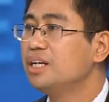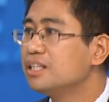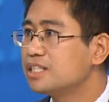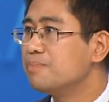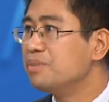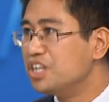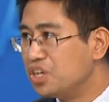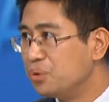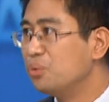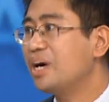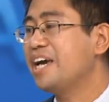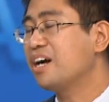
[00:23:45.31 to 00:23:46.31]
some
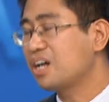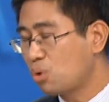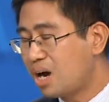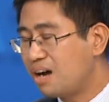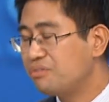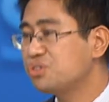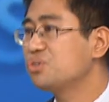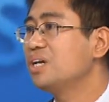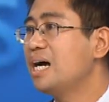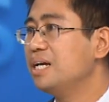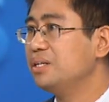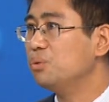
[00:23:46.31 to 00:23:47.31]
new aircrafts
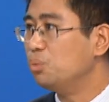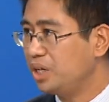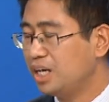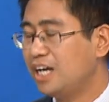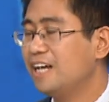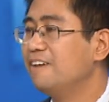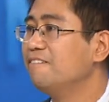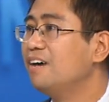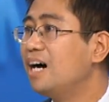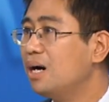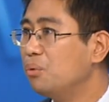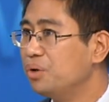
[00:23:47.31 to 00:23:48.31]
and we have
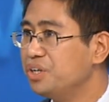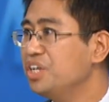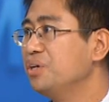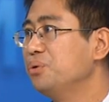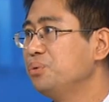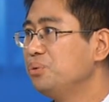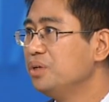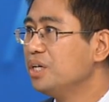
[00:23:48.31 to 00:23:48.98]
our new